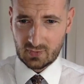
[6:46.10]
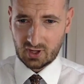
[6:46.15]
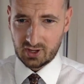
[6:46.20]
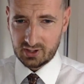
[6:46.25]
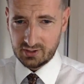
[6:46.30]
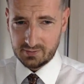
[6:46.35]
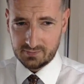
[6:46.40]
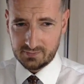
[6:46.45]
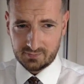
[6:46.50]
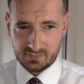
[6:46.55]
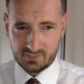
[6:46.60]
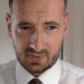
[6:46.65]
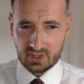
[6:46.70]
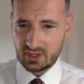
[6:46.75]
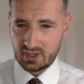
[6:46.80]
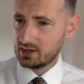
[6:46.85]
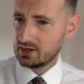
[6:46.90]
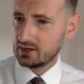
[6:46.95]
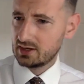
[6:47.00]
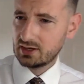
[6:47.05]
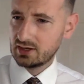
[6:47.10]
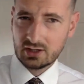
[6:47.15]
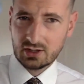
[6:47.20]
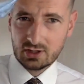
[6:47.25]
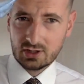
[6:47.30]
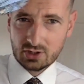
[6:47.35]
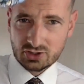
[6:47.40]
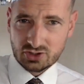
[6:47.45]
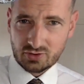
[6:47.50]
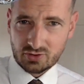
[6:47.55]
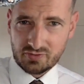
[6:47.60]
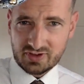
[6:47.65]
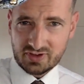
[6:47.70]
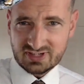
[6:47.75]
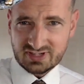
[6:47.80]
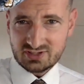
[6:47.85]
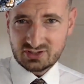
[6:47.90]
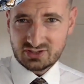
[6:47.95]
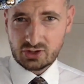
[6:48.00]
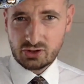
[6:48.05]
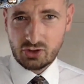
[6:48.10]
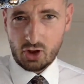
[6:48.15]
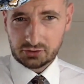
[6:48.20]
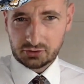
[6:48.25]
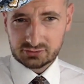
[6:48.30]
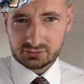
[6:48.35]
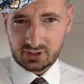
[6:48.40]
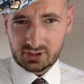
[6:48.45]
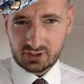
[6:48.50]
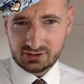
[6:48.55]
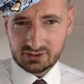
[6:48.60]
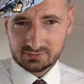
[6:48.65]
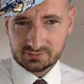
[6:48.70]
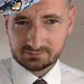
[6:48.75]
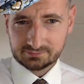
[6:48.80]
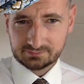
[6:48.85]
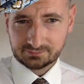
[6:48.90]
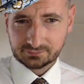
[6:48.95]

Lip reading: Okay. So this is the knot, right?